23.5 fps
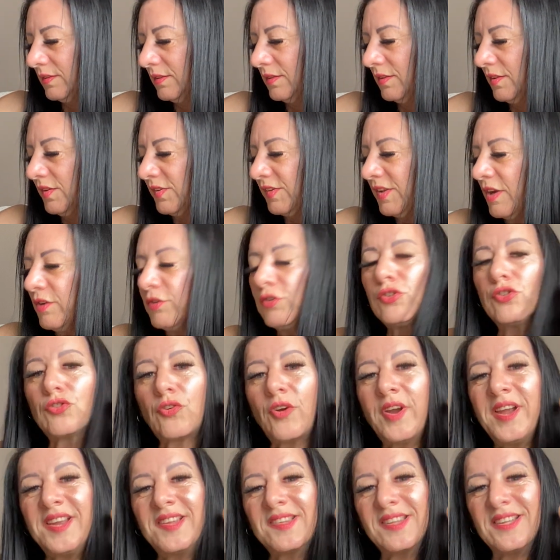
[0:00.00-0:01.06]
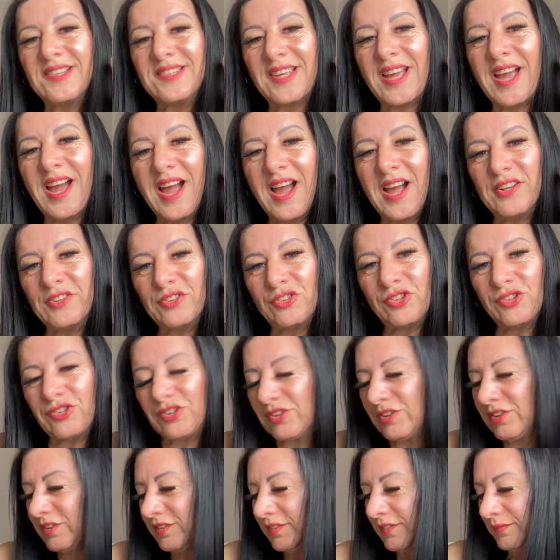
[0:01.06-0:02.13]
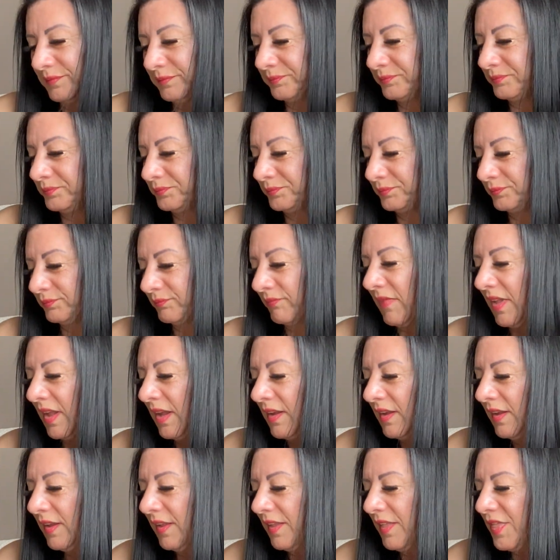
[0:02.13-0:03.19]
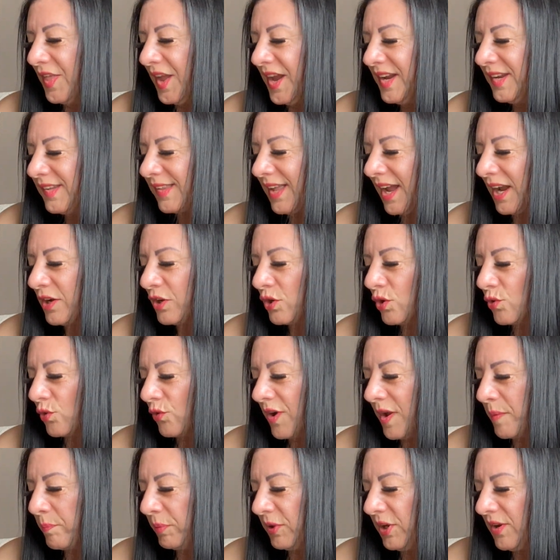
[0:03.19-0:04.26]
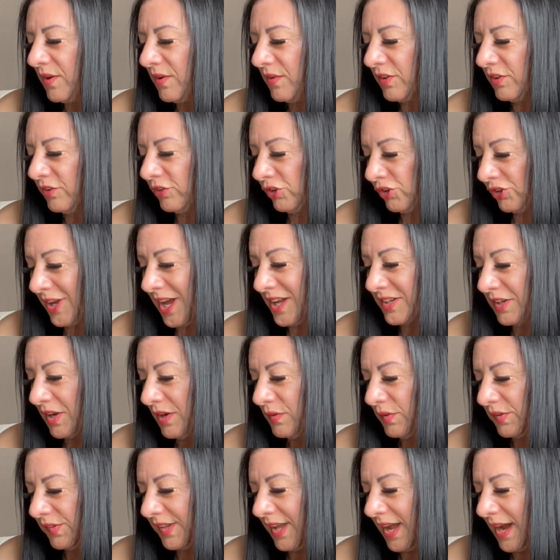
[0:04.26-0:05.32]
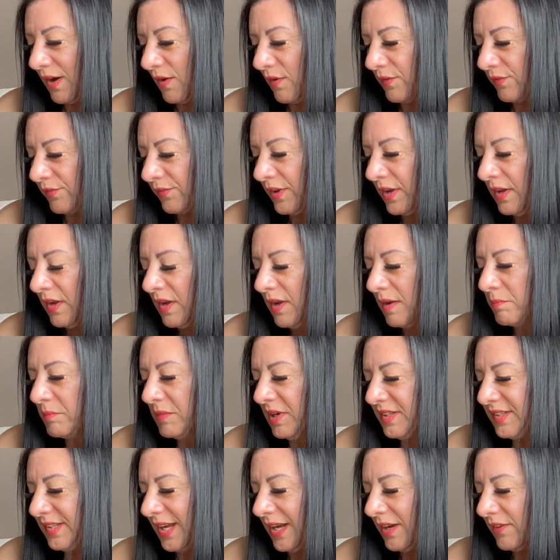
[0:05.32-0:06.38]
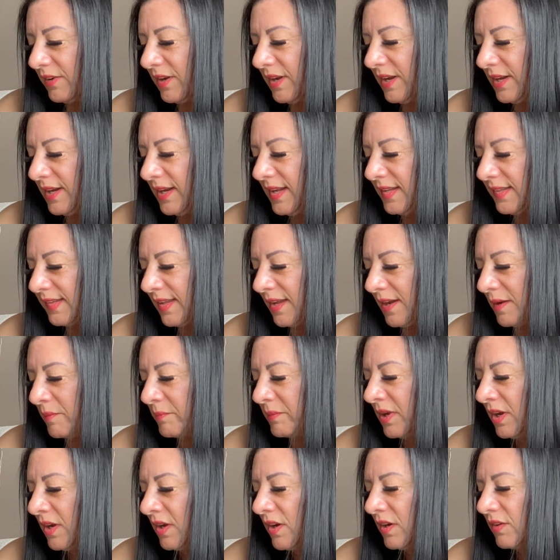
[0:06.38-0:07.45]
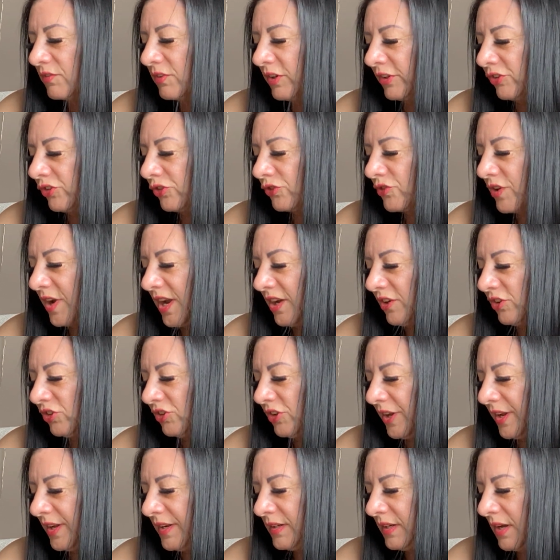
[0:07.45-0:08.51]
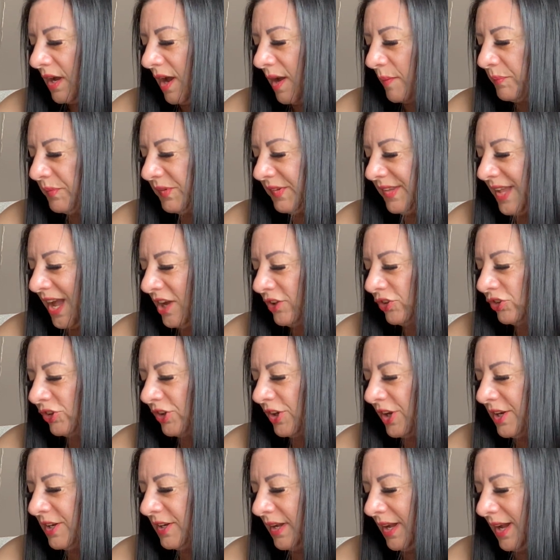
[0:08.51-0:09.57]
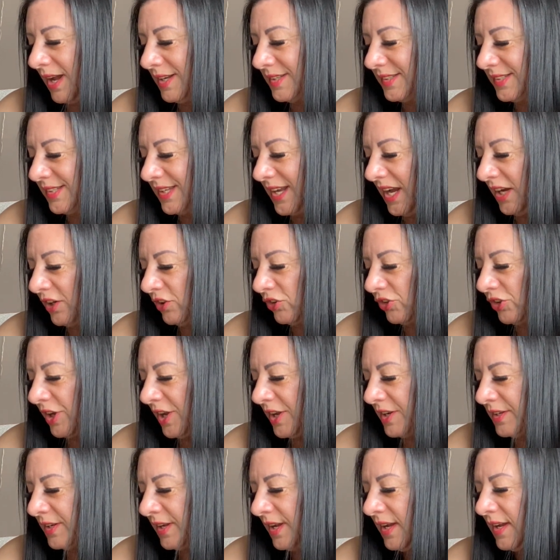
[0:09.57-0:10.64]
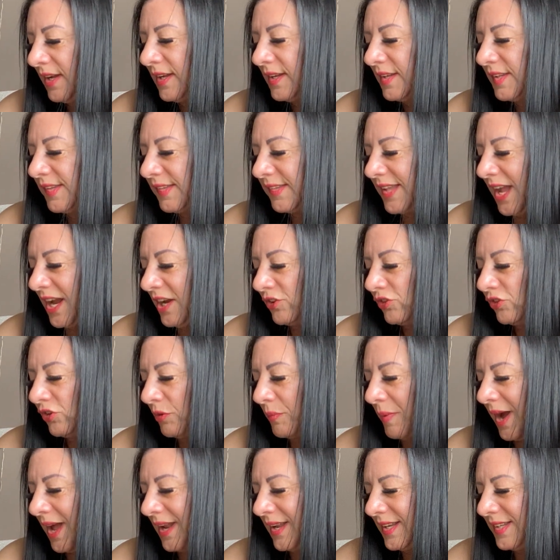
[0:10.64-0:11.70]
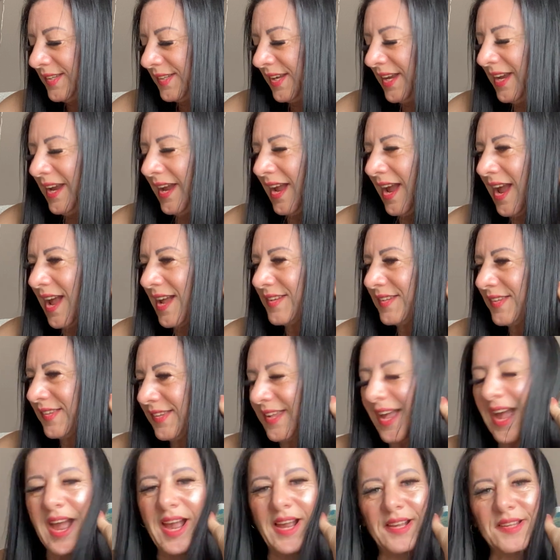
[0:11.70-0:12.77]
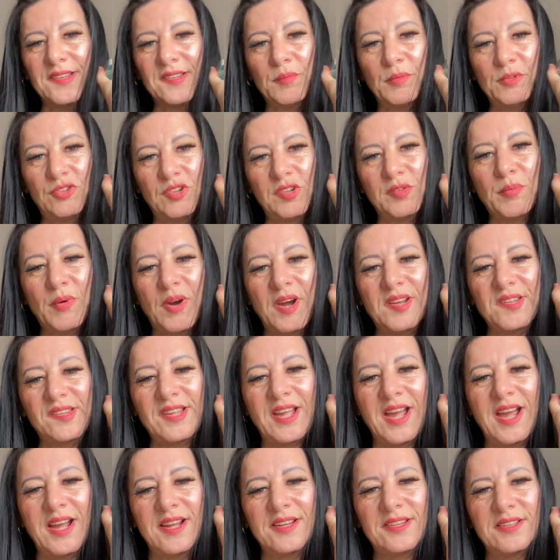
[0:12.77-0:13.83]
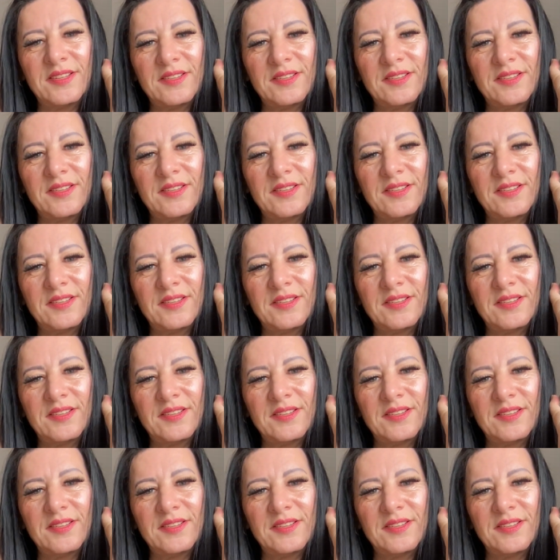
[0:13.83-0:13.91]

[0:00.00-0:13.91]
So strings attached, things that grip you, the shadow self, materialism, restriction, obsession, addiction, sexuality, and sex, which is what I said.